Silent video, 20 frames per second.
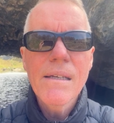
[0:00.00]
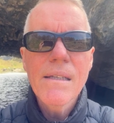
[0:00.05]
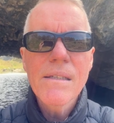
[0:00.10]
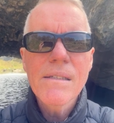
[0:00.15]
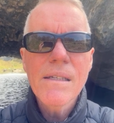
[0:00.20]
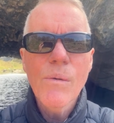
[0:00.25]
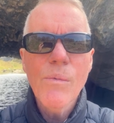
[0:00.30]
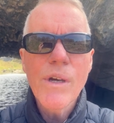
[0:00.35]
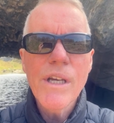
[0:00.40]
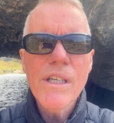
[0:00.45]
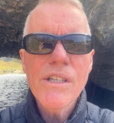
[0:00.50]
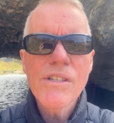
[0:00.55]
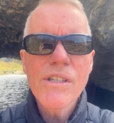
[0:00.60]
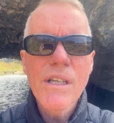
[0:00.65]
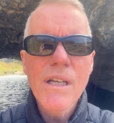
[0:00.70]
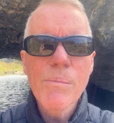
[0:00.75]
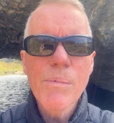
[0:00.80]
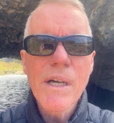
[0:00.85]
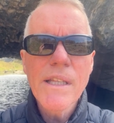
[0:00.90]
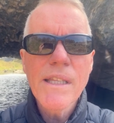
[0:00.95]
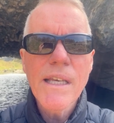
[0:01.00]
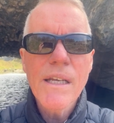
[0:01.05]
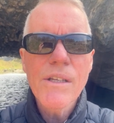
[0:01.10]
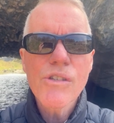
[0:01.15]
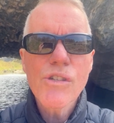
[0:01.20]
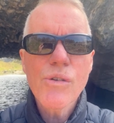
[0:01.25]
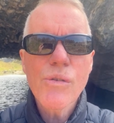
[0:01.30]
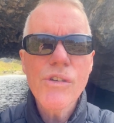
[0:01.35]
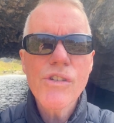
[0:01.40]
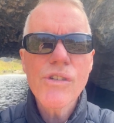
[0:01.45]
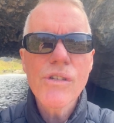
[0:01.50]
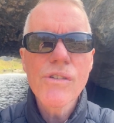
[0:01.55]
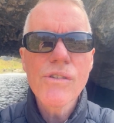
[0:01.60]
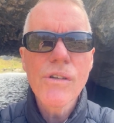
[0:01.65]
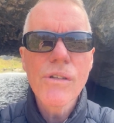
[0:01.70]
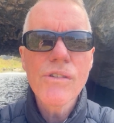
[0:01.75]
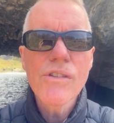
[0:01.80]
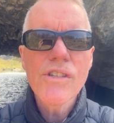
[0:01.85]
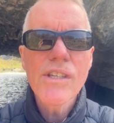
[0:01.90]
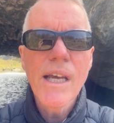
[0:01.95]
So we celebrate that as Christians
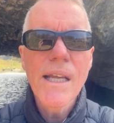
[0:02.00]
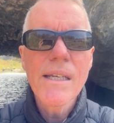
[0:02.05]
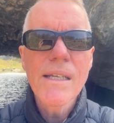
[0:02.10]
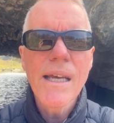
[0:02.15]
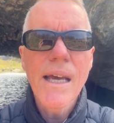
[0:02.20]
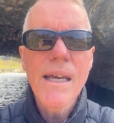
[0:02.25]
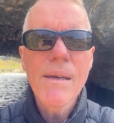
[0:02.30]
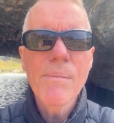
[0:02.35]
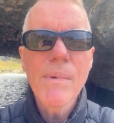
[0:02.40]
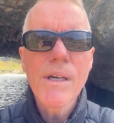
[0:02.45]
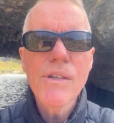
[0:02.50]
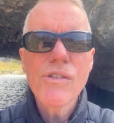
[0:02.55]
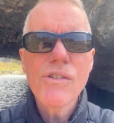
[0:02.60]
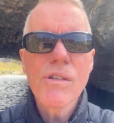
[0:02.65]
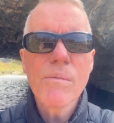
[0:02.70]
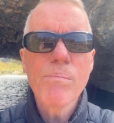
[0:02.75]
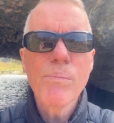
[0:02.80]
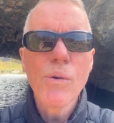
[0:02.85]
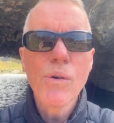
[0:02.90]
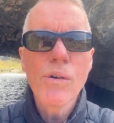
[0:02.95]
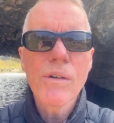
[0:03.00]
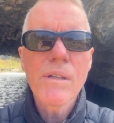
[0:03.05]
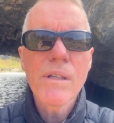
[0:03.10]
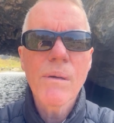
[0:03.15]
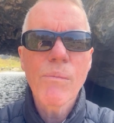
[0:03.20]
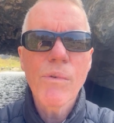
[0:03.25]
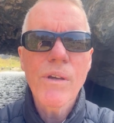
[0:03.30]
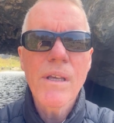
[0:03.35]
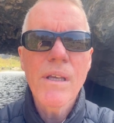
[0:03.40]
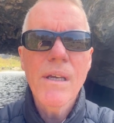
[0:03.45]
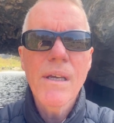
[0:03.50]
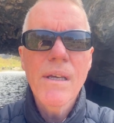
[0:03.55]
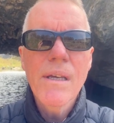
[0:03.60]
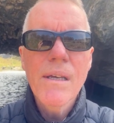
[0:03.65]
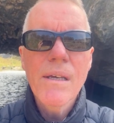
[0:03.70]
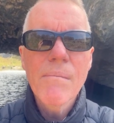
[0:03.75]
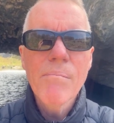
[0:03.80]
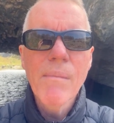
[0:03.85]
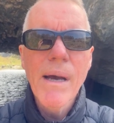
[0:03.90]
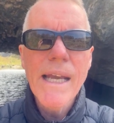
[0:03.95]
on Sunday. Most important that we
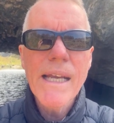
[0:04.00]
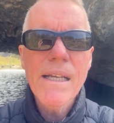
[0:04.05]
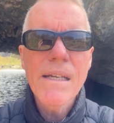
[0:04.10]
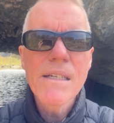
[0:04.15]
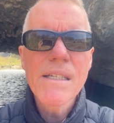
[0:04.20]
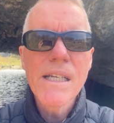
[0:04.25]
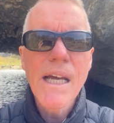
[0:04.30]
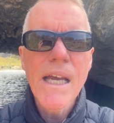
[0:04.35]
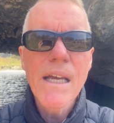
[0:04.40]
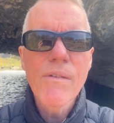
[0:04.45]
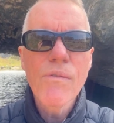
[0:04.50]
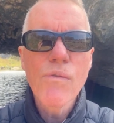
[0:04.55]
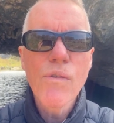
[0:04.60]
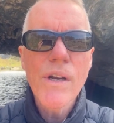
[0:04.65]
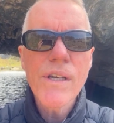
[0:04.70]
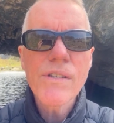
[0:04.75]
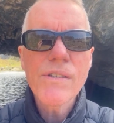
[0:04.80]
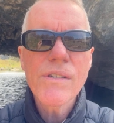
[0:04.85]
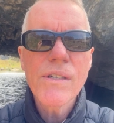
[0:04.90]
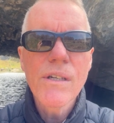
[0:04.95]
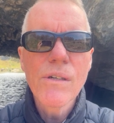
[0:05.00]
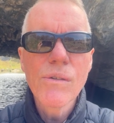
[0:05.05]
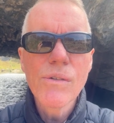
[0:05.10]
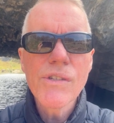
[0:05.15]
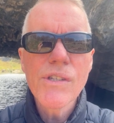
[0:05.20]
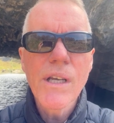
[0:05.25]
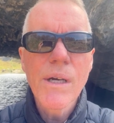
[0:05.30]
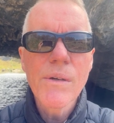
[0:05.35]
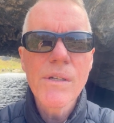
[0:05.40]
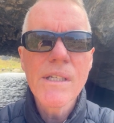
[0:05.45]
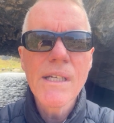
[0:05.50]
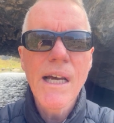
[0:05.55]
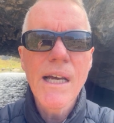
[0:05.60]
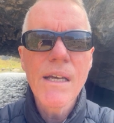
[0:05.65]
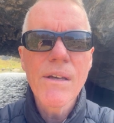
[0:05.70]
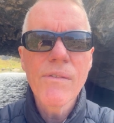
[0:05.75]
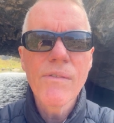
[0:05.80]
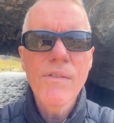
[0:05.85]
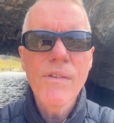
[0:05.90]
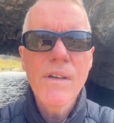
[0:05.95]
make it a day of rest and also a day
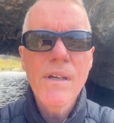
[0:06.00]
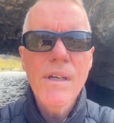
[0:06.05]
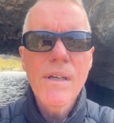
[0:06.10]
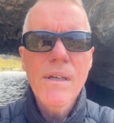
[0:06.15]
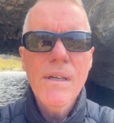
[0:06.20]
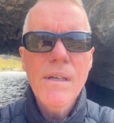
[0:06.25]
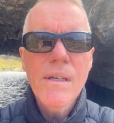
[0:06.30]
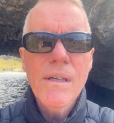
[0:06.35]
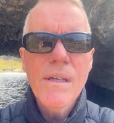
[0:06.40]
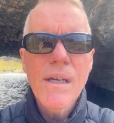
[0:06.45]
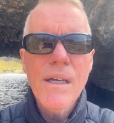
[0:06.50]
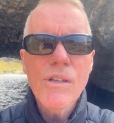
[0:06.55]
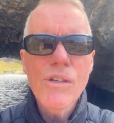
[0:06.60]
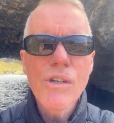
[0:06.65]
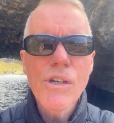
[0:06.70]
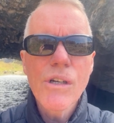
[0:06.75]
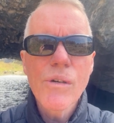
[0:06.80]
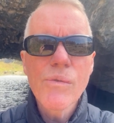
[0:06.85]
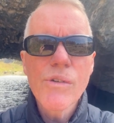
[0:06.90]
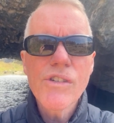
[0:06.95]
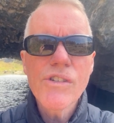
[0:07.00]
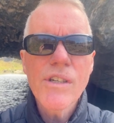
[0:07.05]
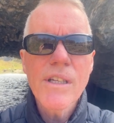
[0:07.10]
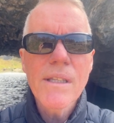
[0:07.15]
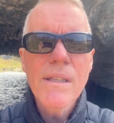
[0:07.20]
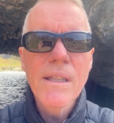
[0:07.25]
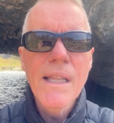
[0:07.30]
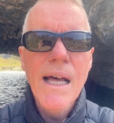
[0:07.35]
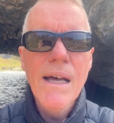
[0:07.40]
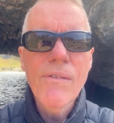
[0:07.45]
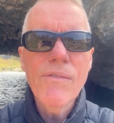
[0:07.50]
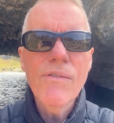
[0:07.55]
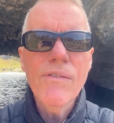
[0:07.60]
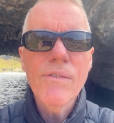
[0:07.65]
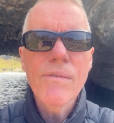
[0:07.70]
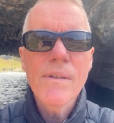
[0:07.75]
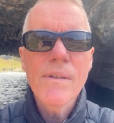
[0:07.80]
of a Eucharistic love,